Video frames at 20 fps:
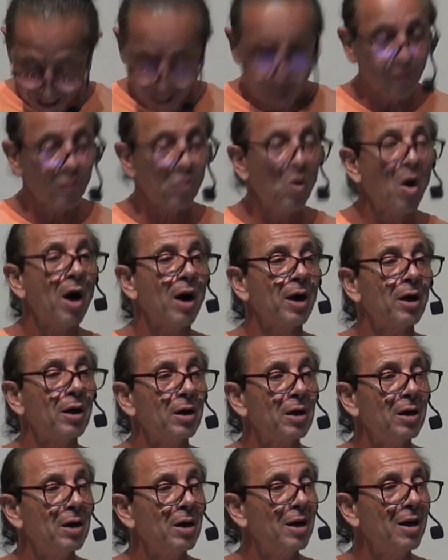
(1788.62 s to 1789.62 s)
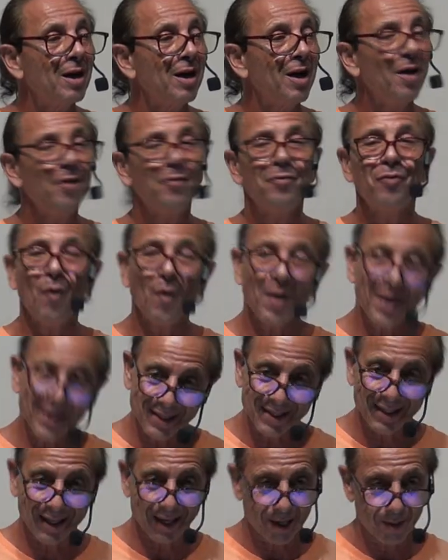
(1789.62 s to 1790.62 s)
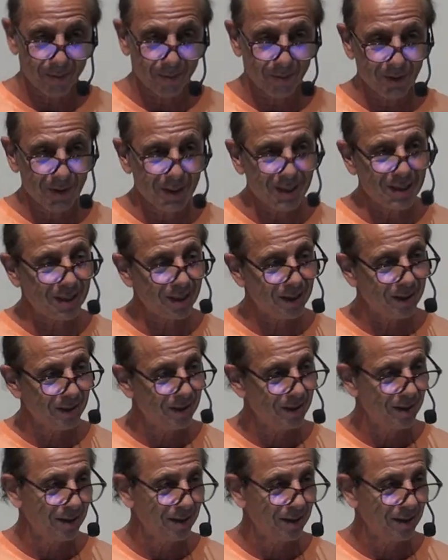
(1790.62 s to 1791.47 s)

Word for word: and what? Avoid them. Listen,